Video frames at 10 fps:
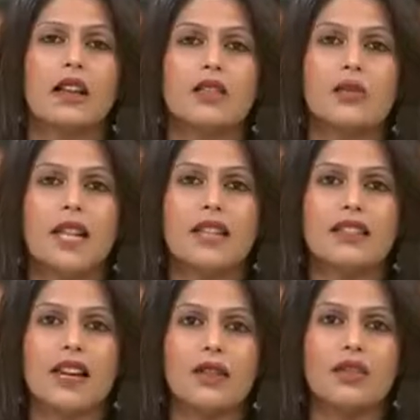So while it
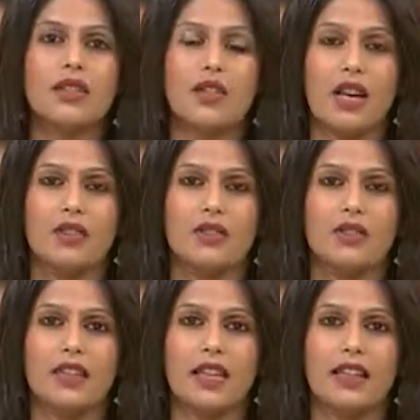sounds crass to
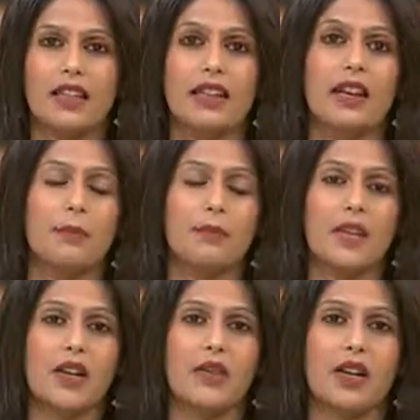say that a
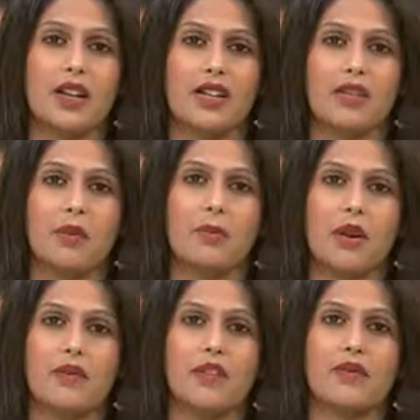company or a country
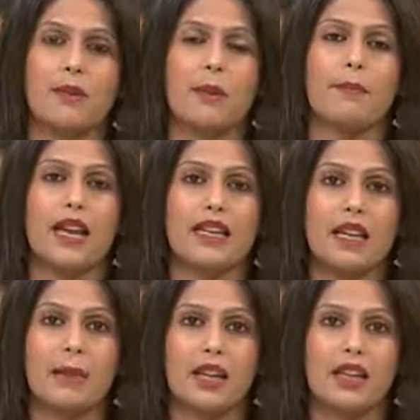profits from a
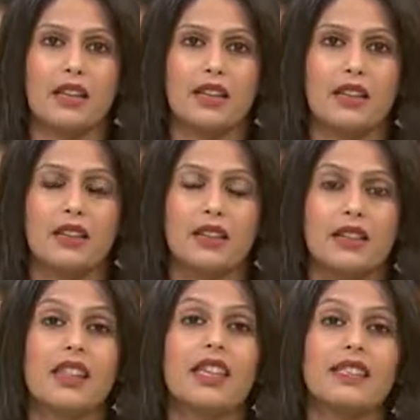pandemic,
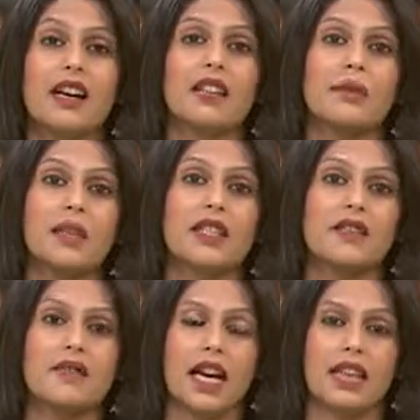these are the bitter
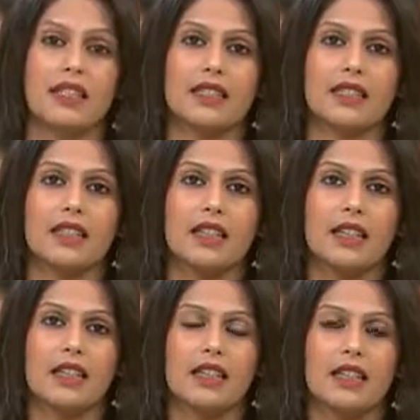facts.
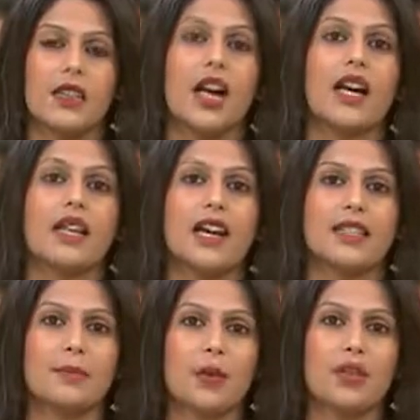China
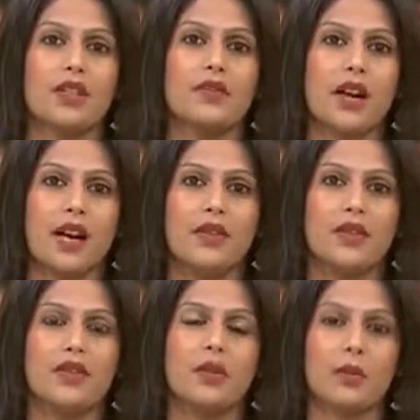exported a
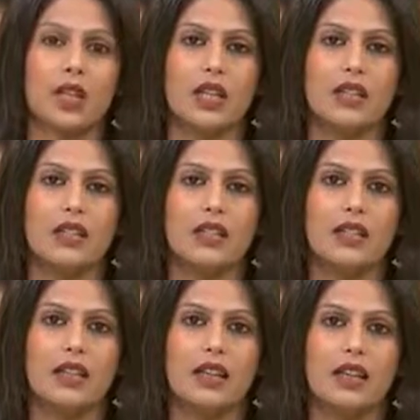virus to the world.
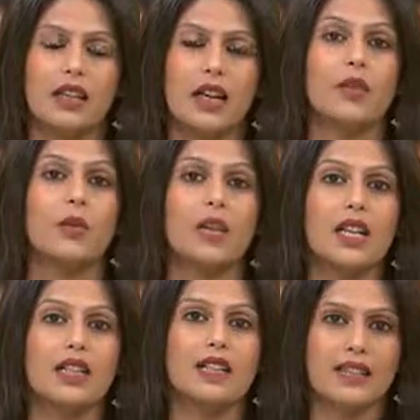Now the
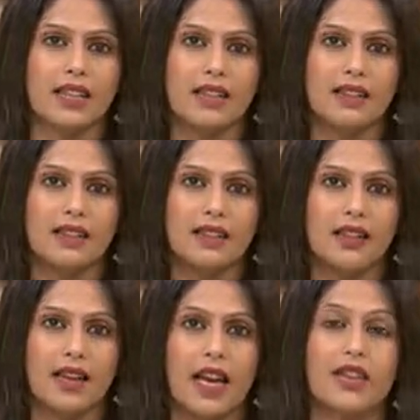world is sick
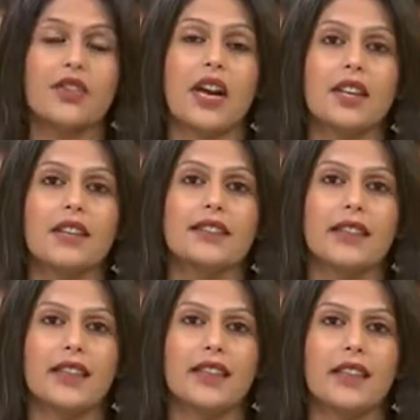and China is
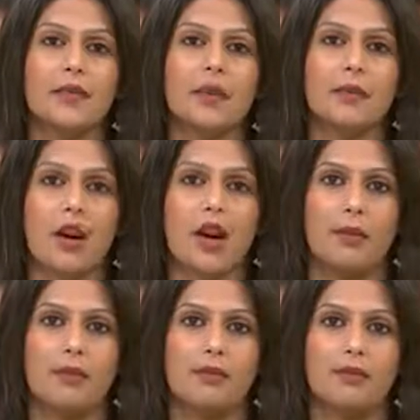selling them the
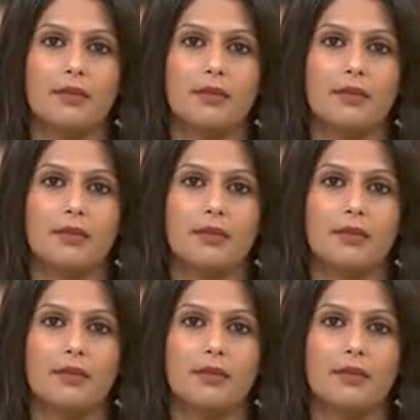balm.